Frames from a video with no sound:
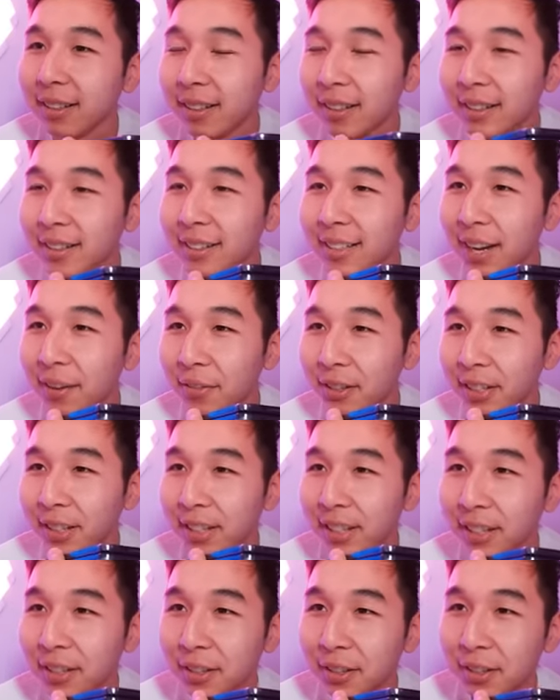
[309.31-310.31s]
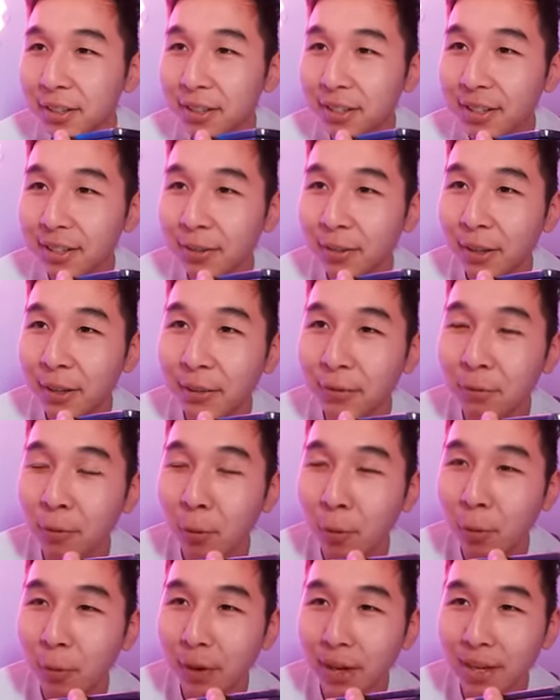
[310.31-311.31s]
seven kills in
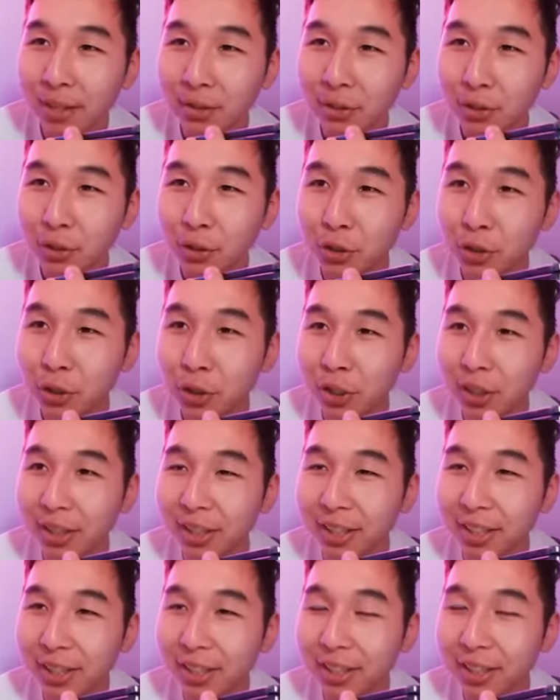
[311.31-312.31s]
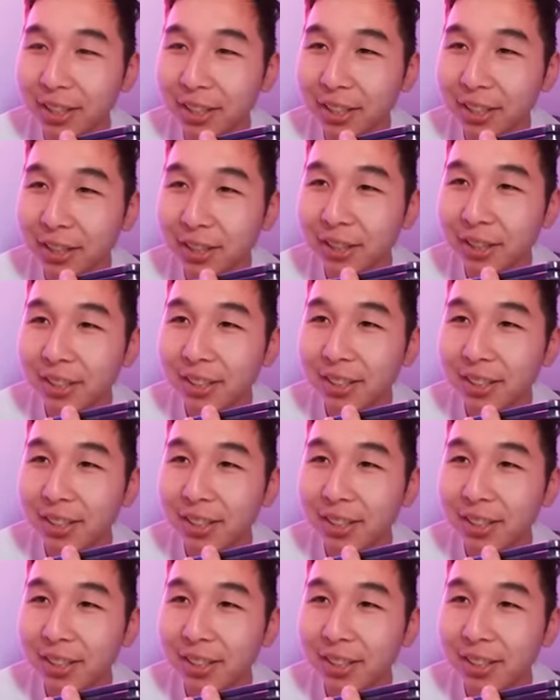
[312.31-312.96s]
four rounds. Sheesh.